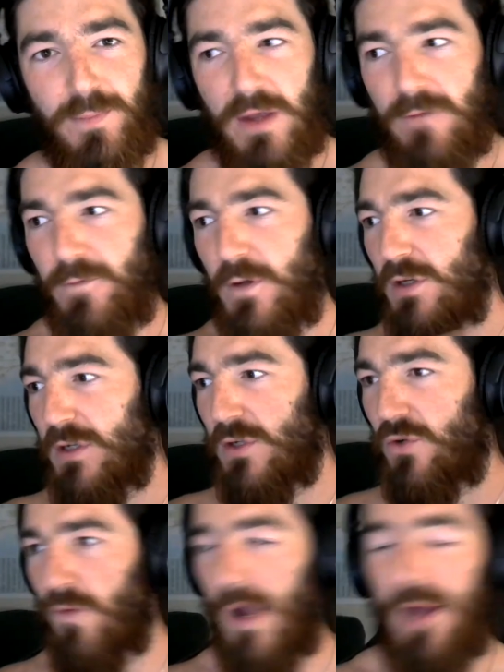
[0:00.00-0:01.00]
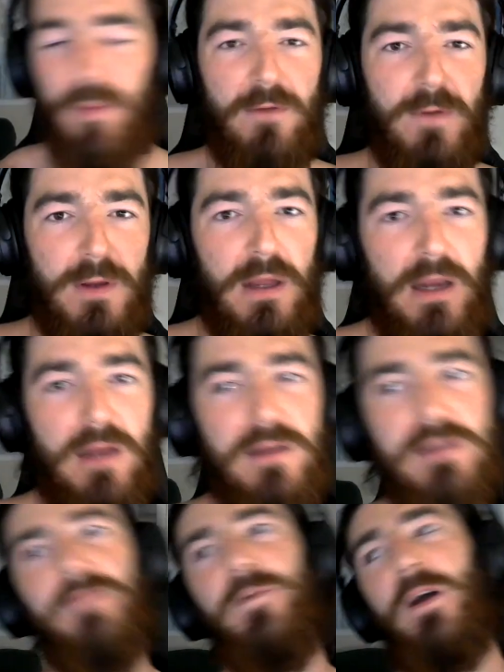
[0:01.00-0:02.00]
if you just grab everything and just